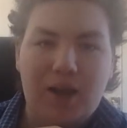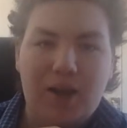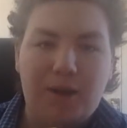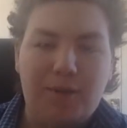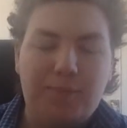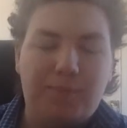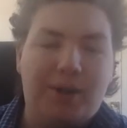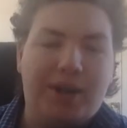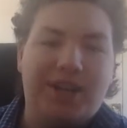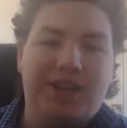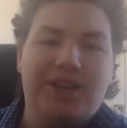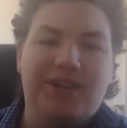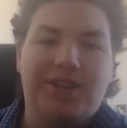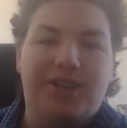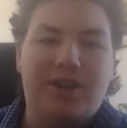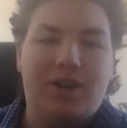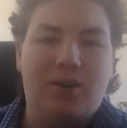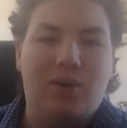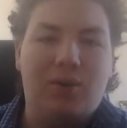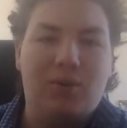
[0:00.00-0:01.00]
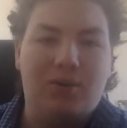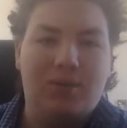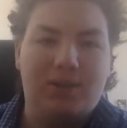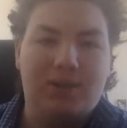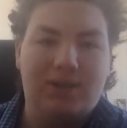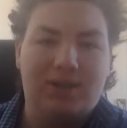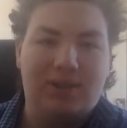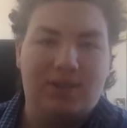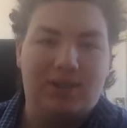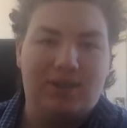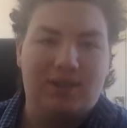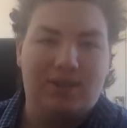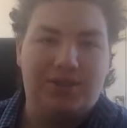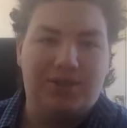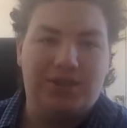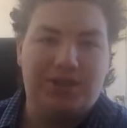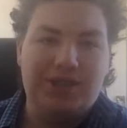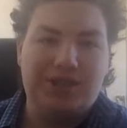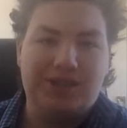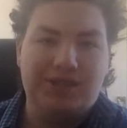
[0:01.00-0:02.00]
My end goal
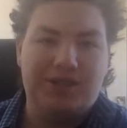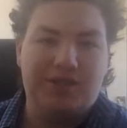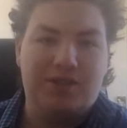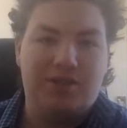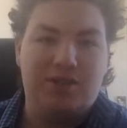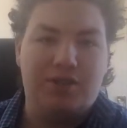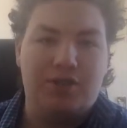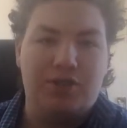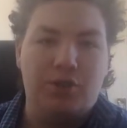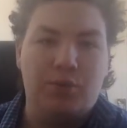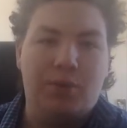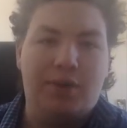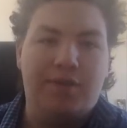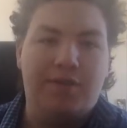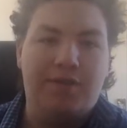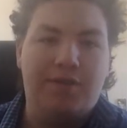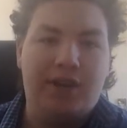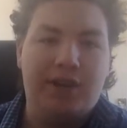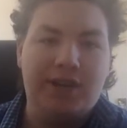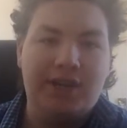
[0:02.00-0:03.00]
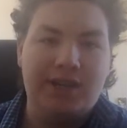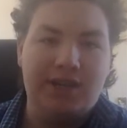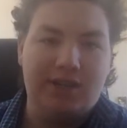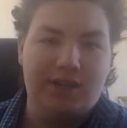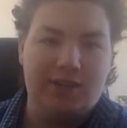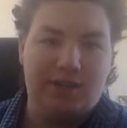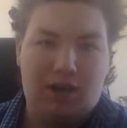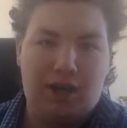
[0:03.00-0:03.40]
is to do a funny.